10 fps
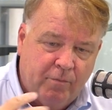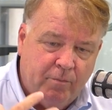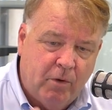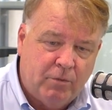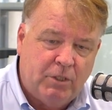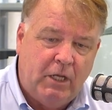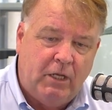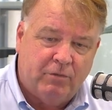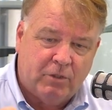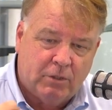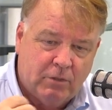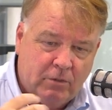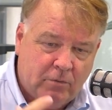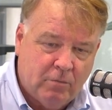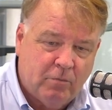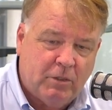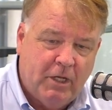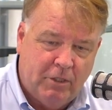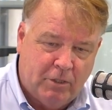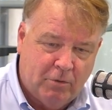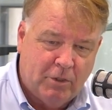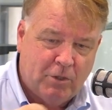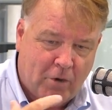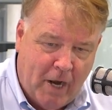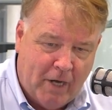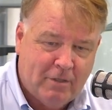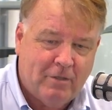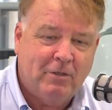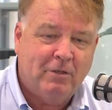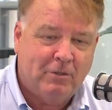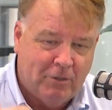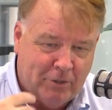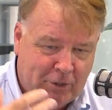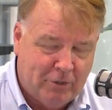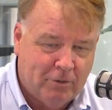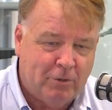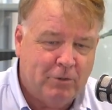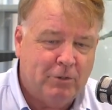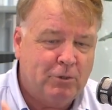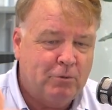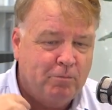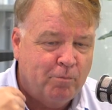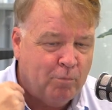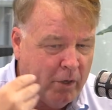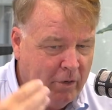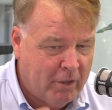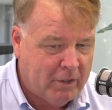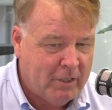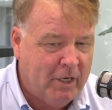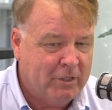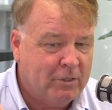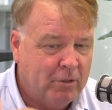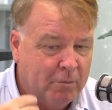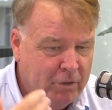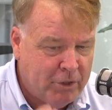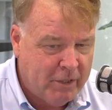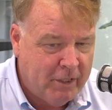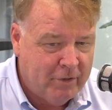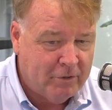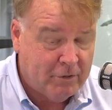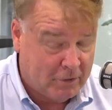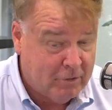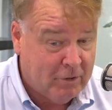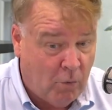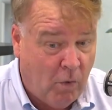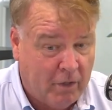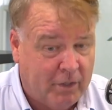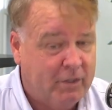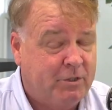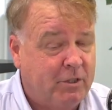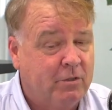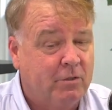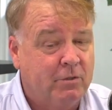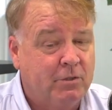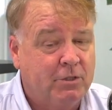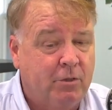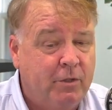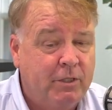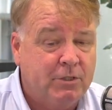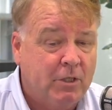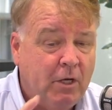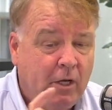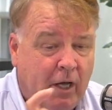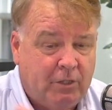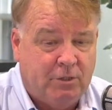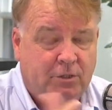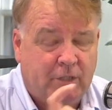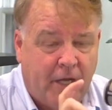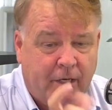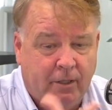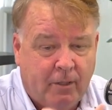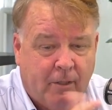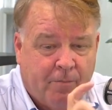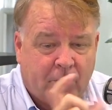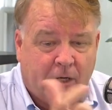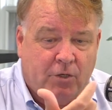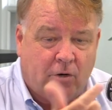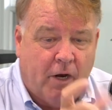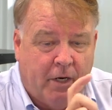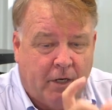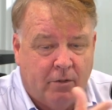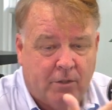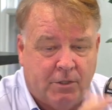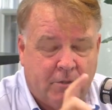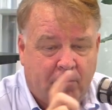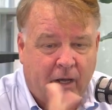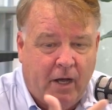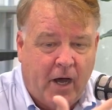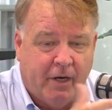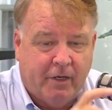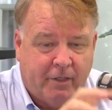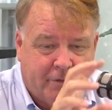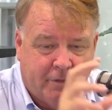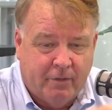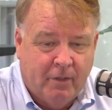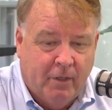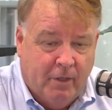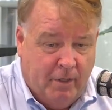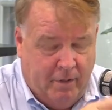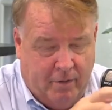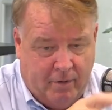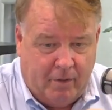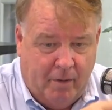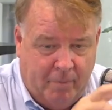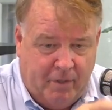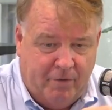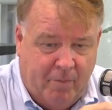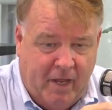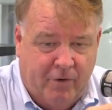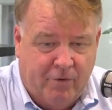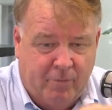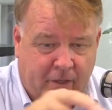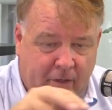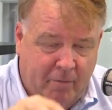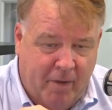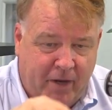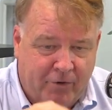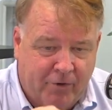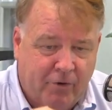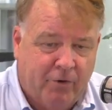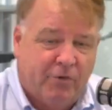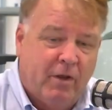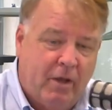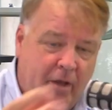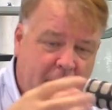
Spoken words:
motifs tend to attract shareholders who prioritize and appreciate those things, the quality shareholders. So it is, as you say, a triangle or symbiotic, you know, the company's management and the managers,